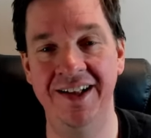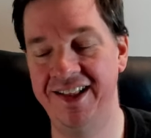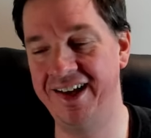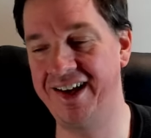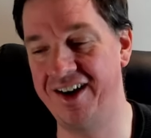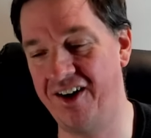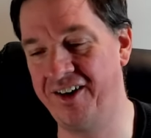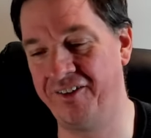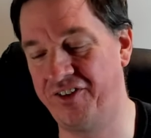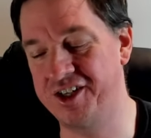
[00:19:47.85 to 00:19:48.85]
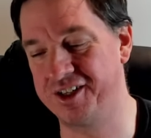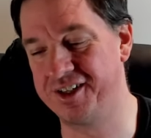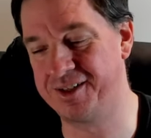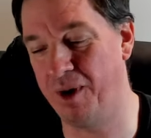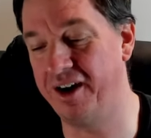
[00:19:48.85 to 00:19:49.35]
Like an artificial
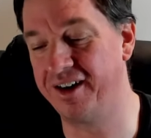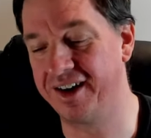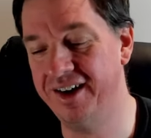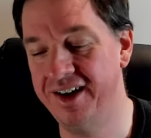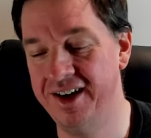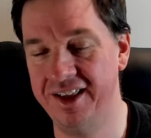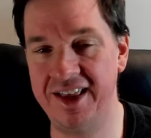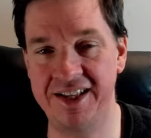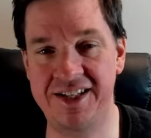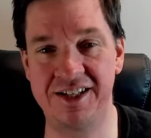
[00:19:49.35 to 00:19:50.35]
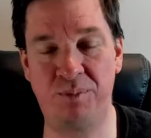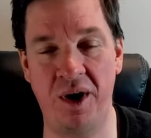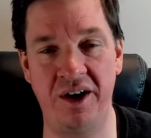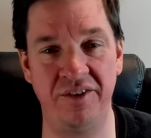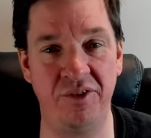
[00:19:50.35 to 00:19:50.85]
spark that's as
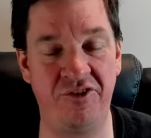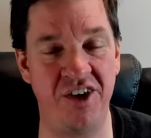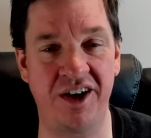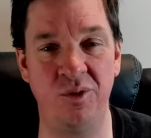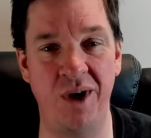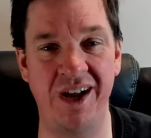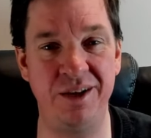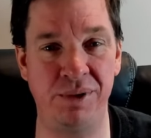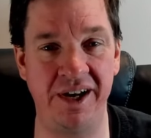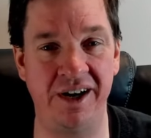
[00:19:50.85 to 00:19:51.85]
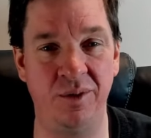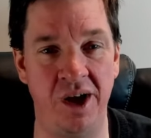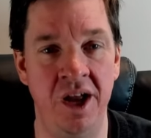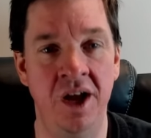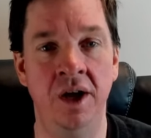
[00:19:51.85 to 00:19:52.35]
part of a fucking Ready Player
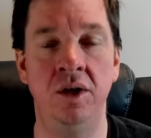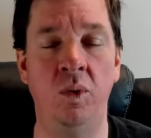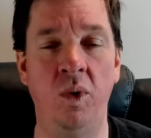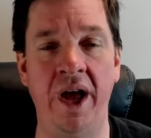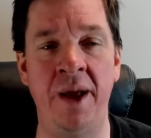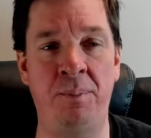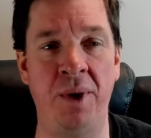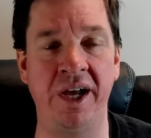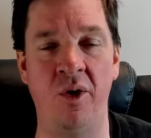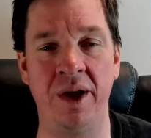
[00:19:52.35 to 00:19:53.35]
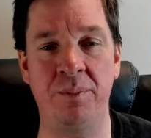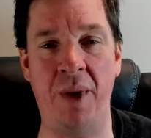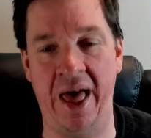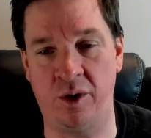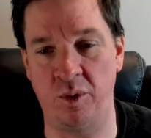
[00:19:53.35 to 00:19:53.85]
One. You win it by going
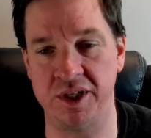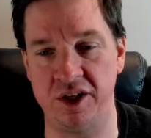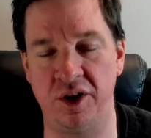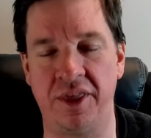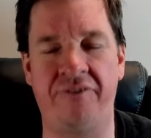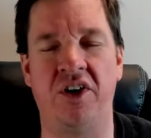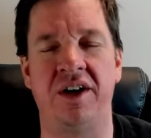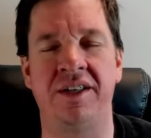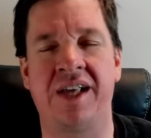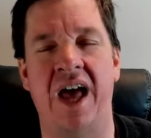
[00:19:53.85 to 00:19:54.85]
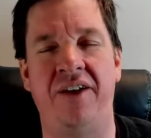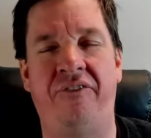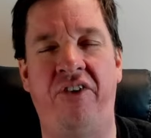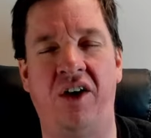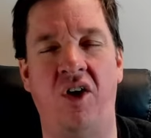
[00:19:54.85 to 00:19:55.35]
backwards and you're the first guy to
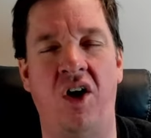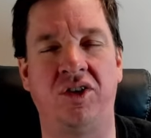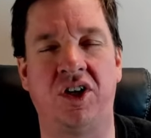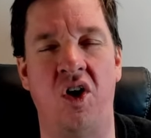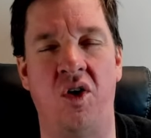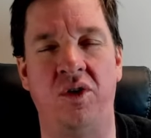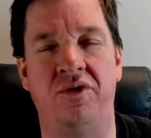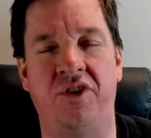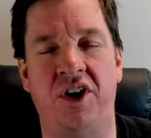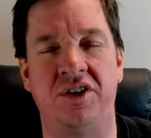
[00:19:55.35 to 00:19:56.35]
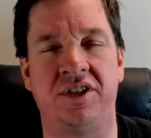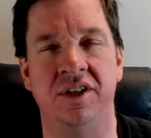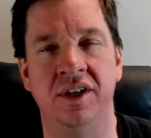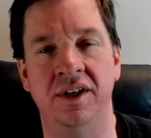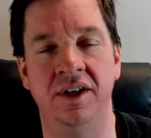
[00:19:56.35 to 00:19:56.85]
figure out to go in reverse.
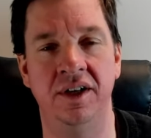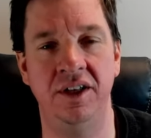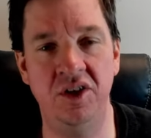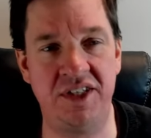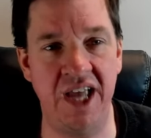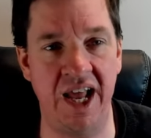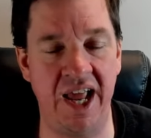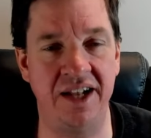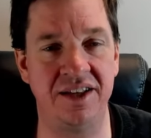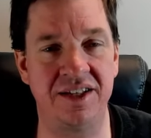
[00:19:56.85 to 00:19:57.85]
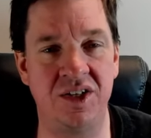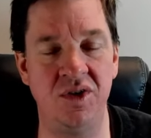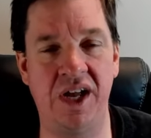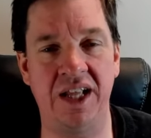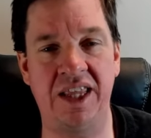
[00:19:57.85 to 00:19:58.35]
You did it. So you
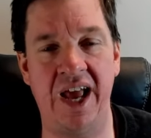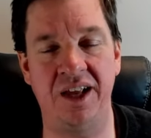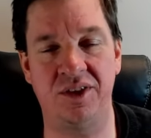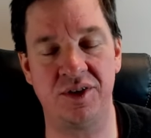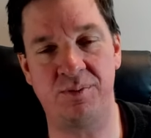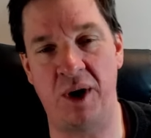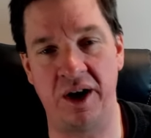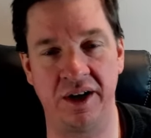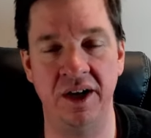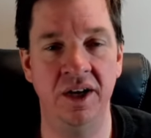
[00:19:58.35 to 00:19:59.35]
get the Aether Spark.